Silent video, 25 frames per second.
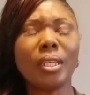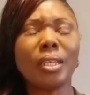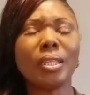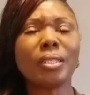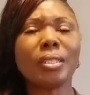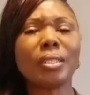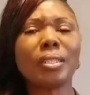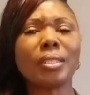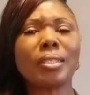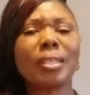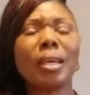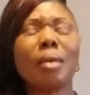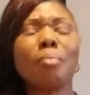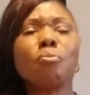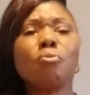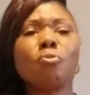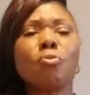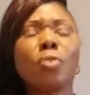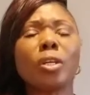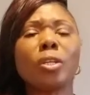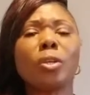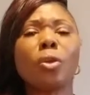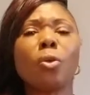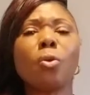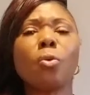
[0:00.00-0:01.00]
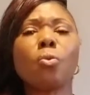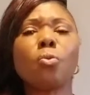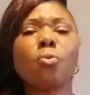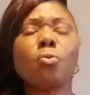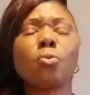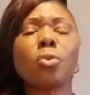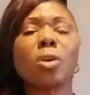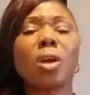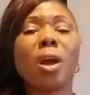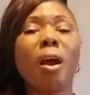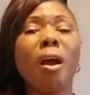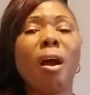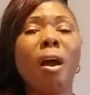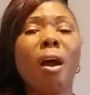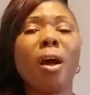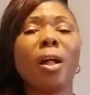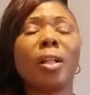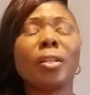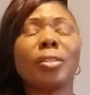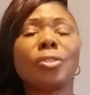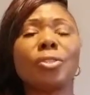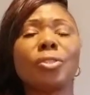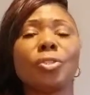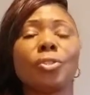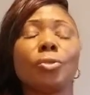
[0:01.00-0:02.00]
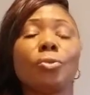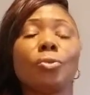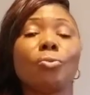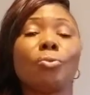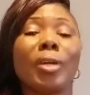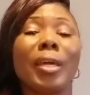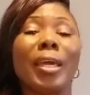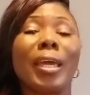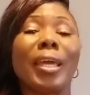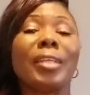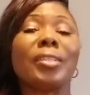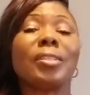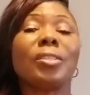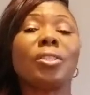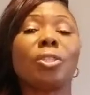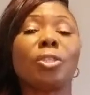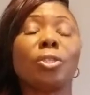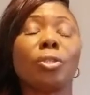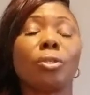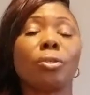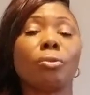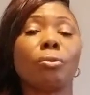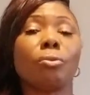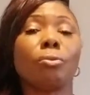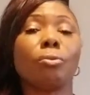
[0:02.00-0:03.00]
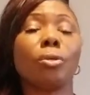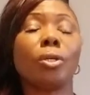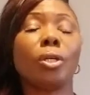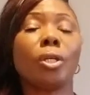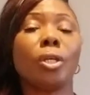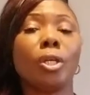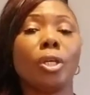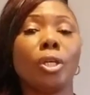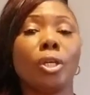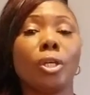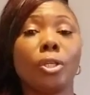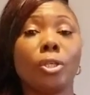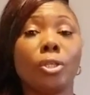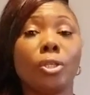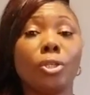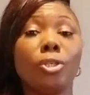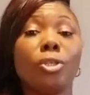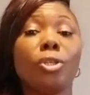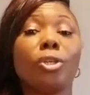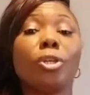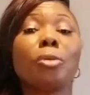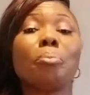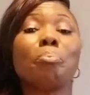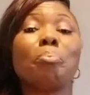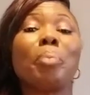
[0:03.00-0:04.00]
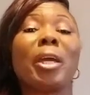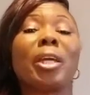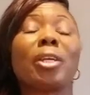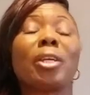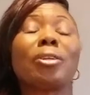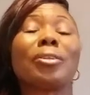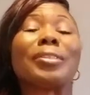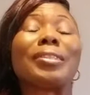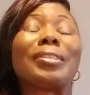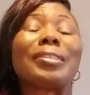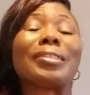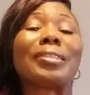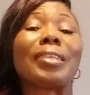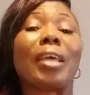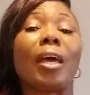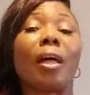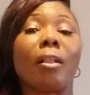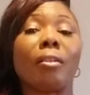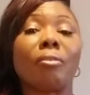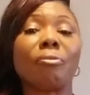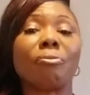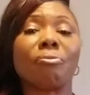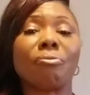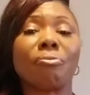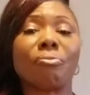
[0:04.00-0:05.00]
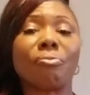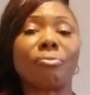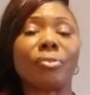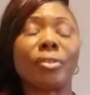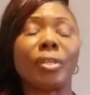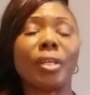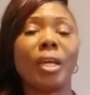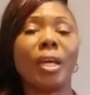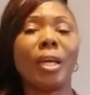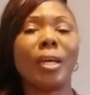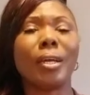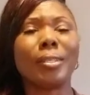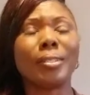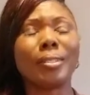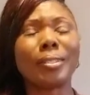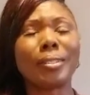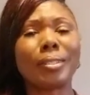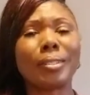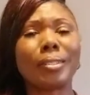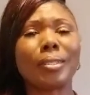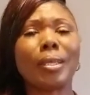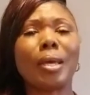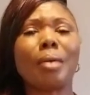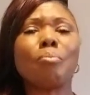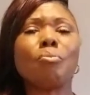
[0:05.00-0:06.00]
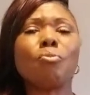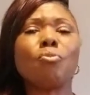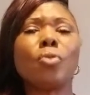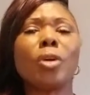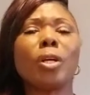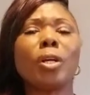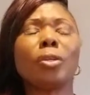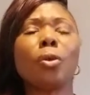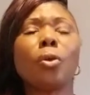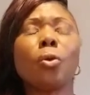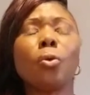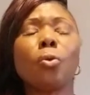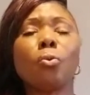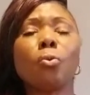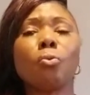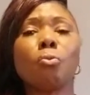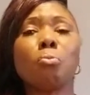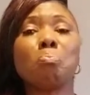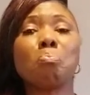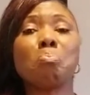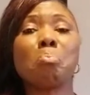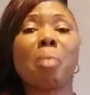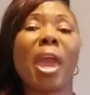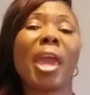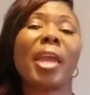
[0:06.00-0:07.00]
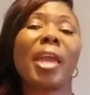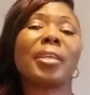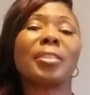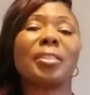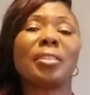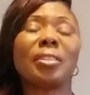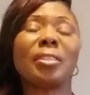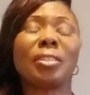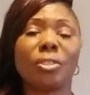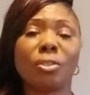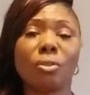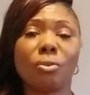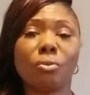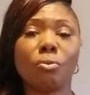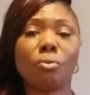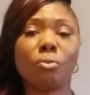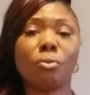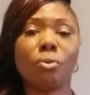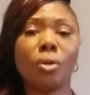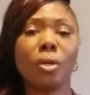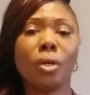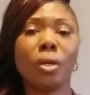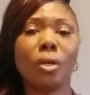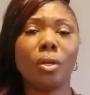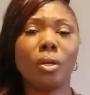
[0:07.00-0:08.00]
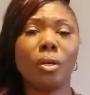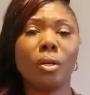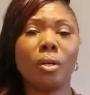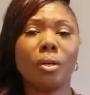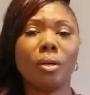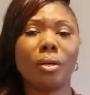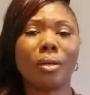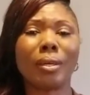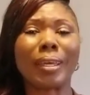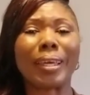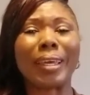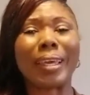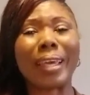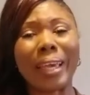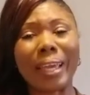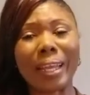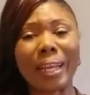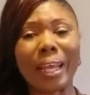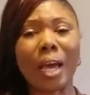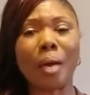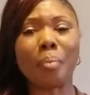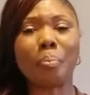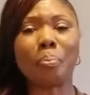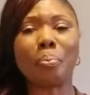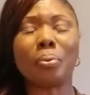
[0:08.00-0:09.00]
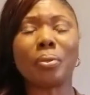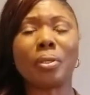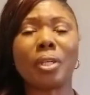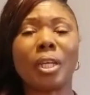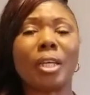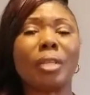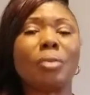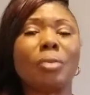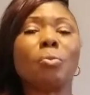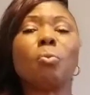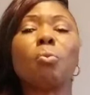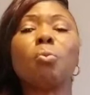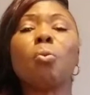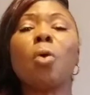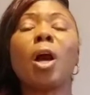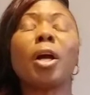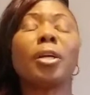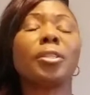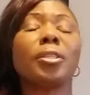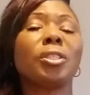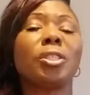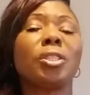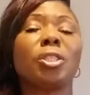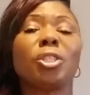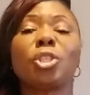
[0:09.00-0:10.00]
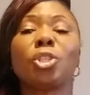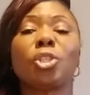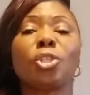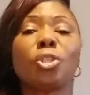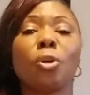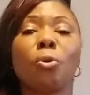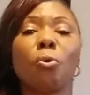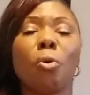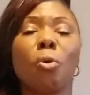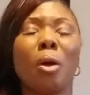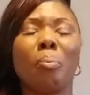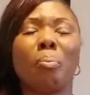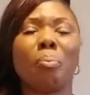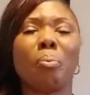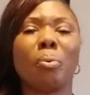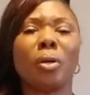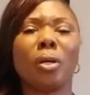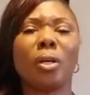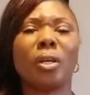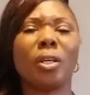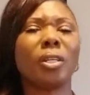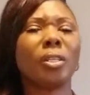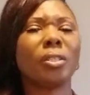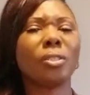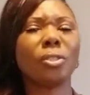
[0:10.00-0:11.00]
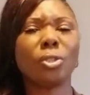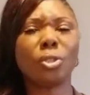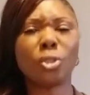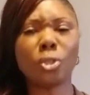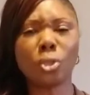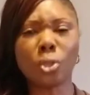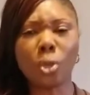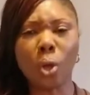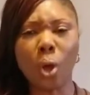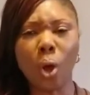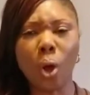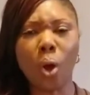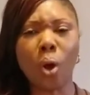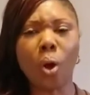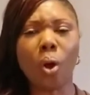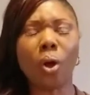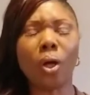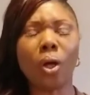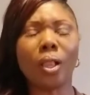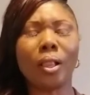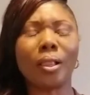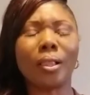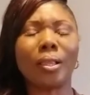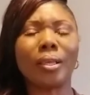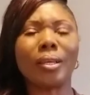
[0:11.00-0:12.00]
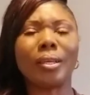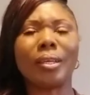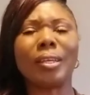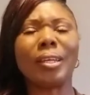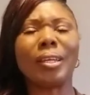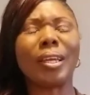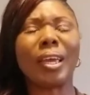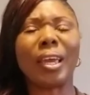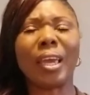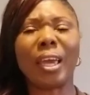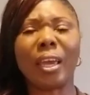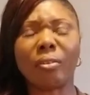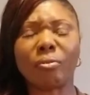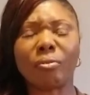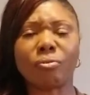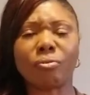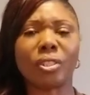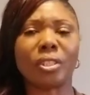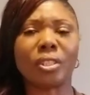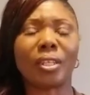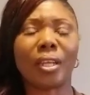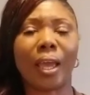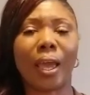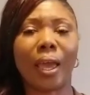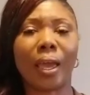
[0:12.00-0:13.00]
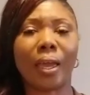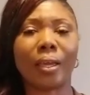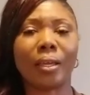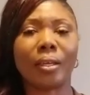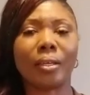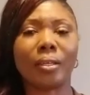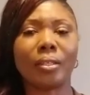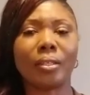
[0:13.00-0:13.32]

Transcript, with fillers: Someone who calls you into your better self. Someone who makes you get up and want to show up tall every day.